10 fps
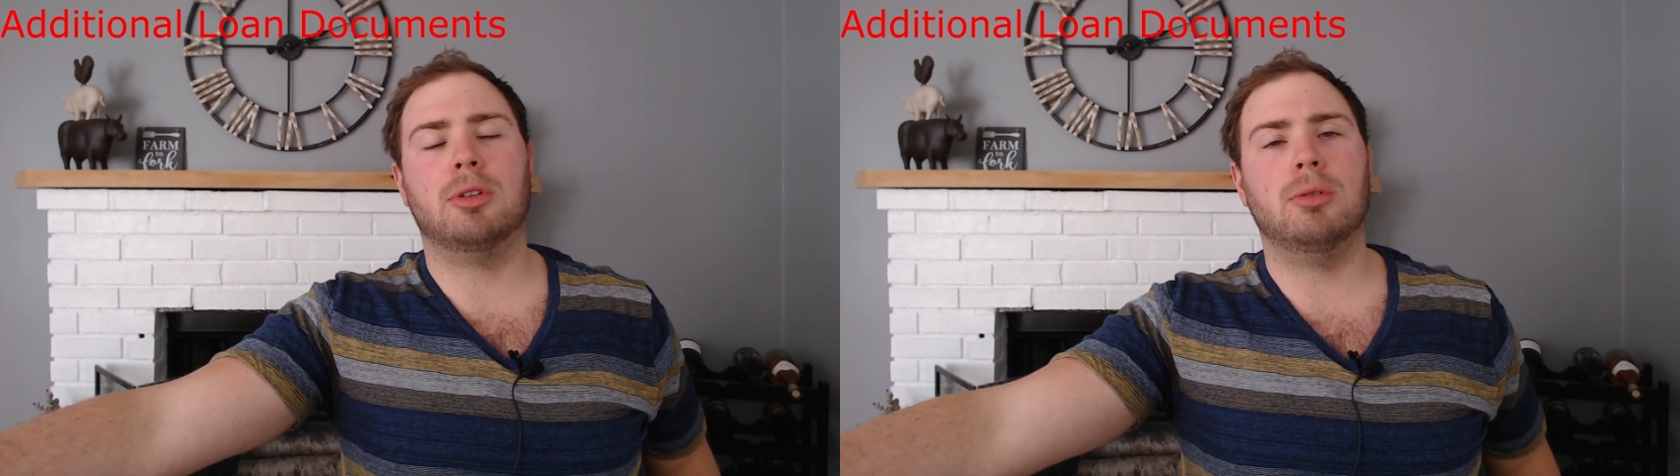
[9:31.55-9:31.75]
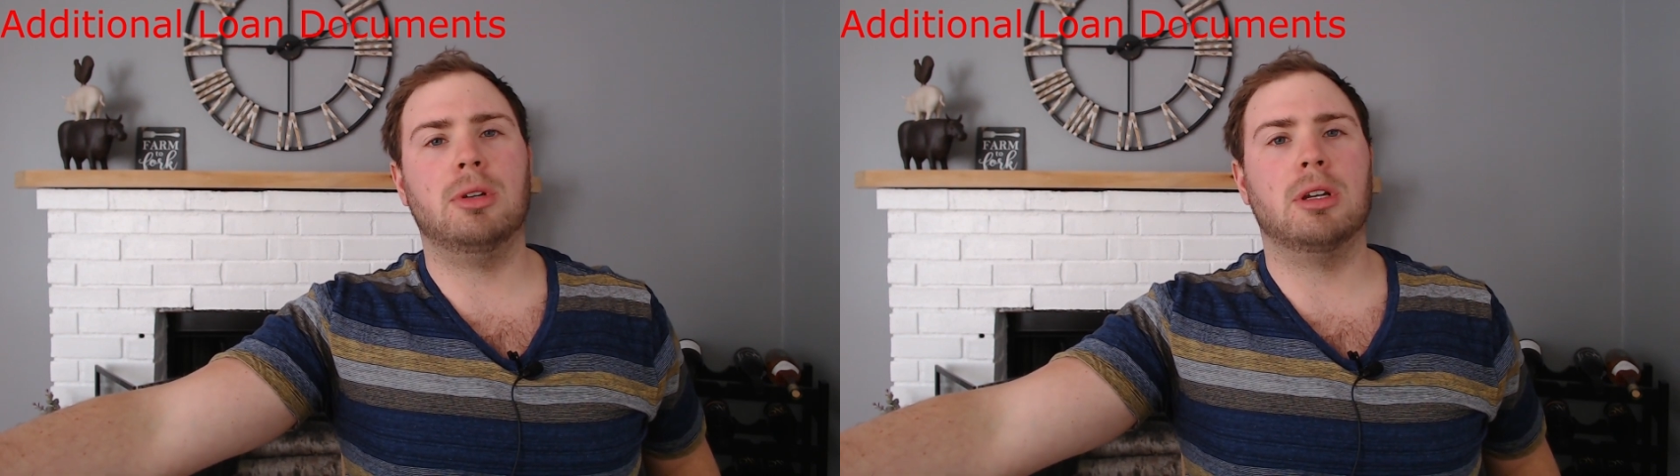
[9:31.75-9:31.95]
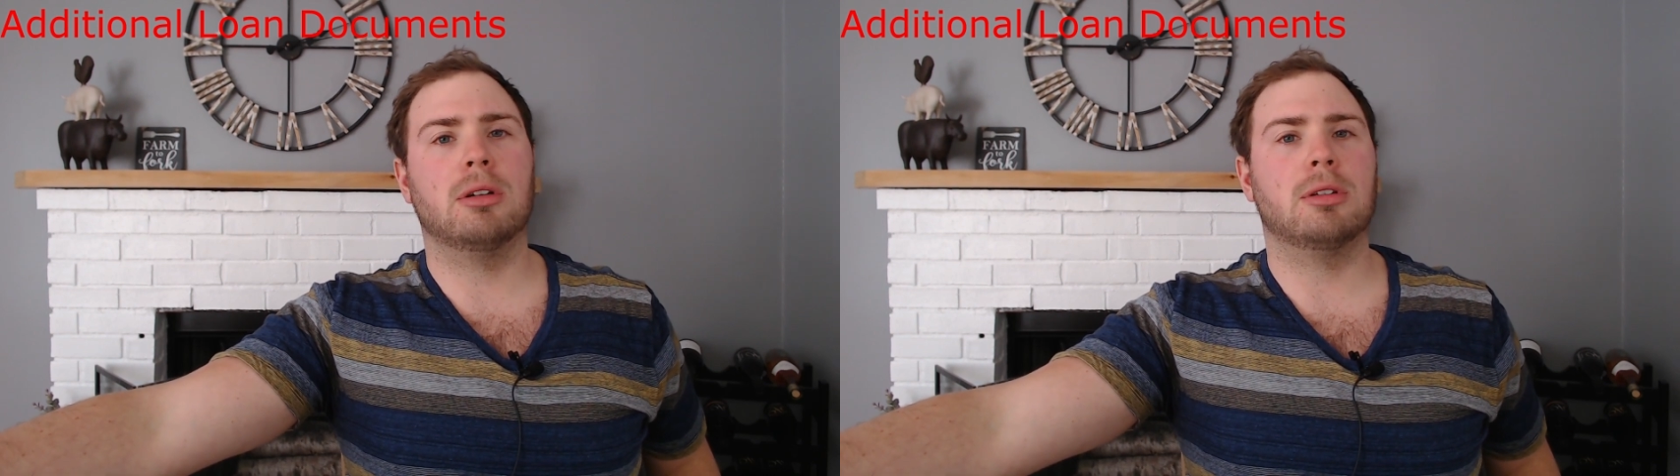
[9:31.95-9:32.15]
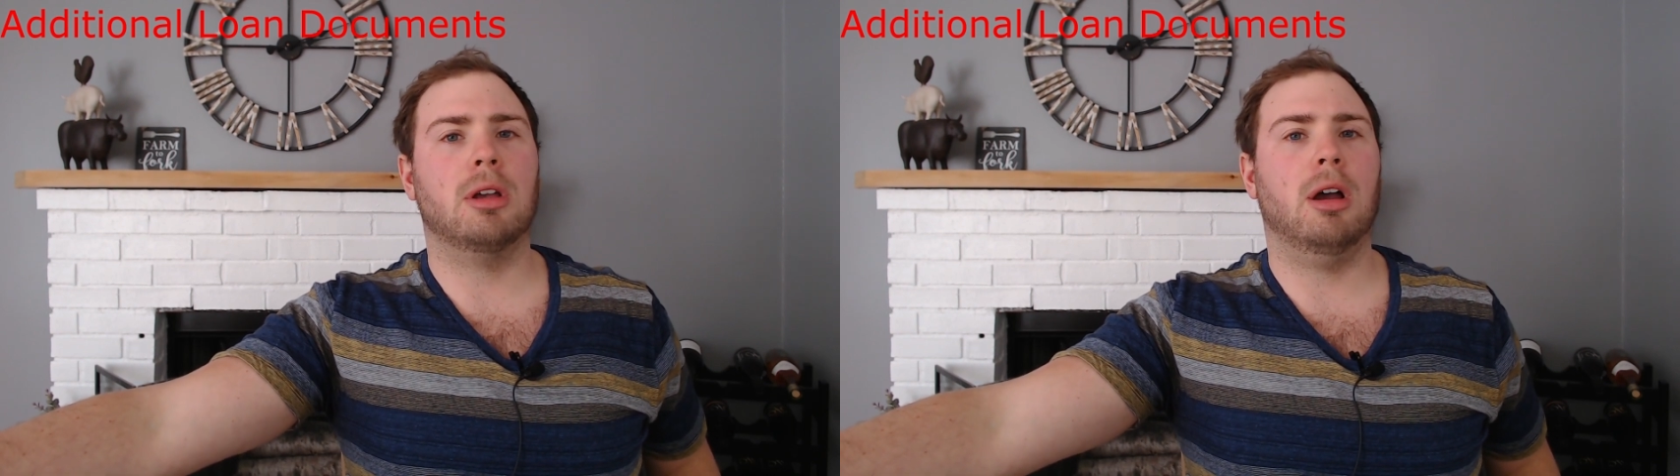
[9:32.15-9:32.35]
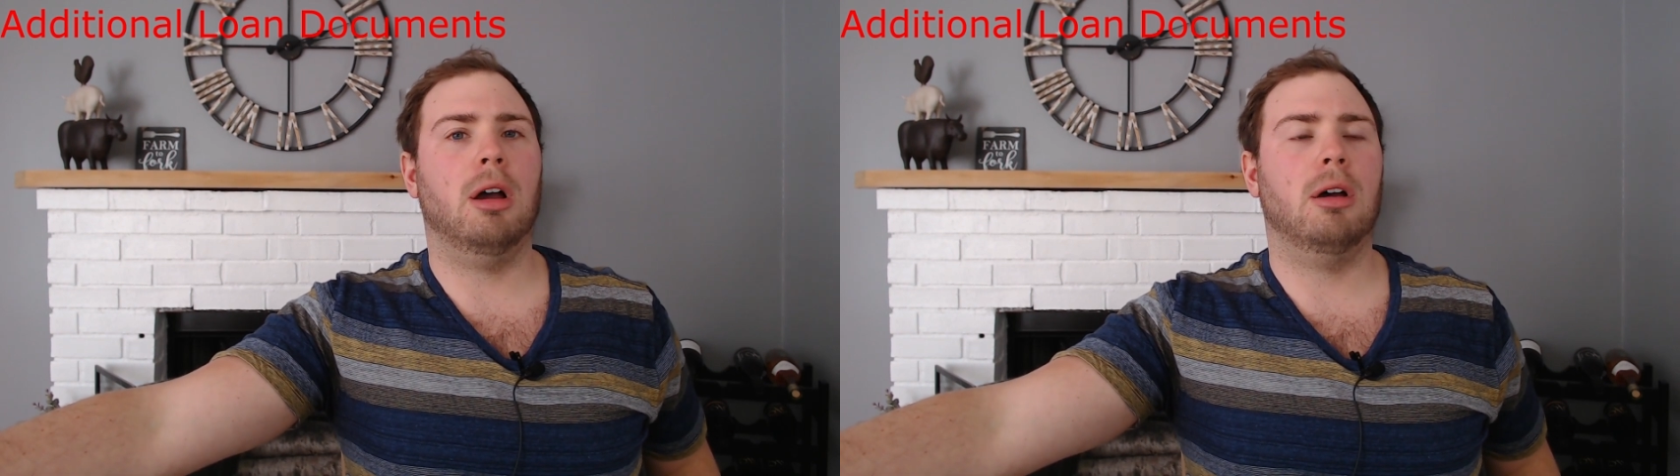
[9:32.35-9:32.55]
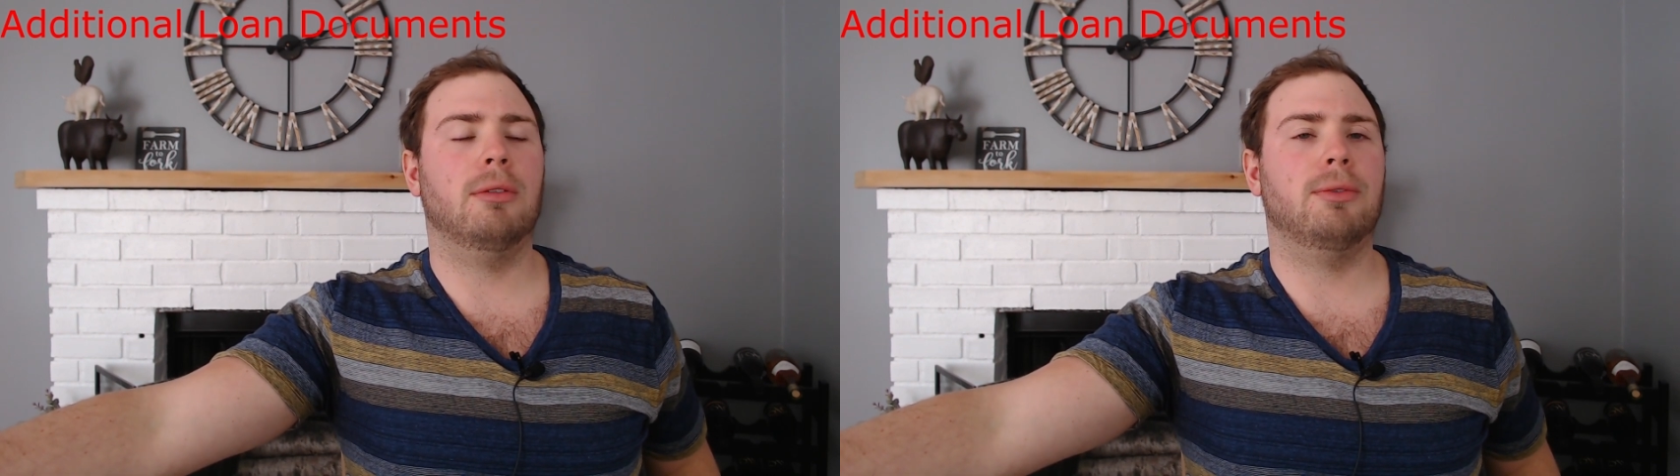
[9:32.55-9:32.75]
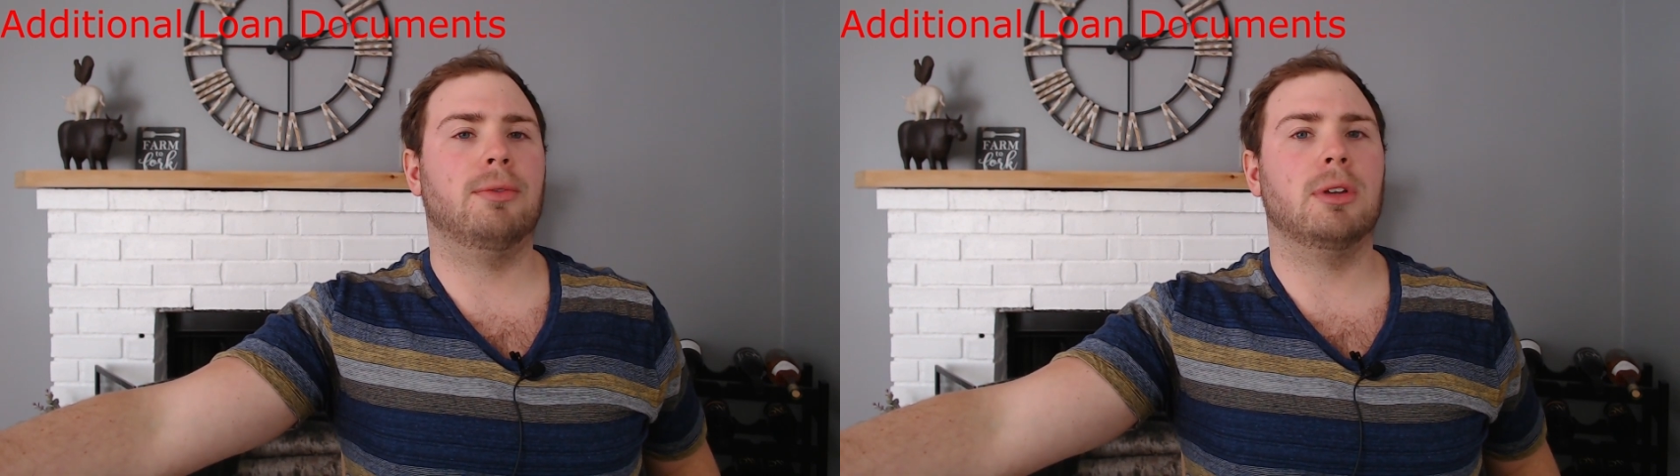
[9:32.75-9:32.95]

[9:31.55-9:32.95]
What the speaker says: 2 years of,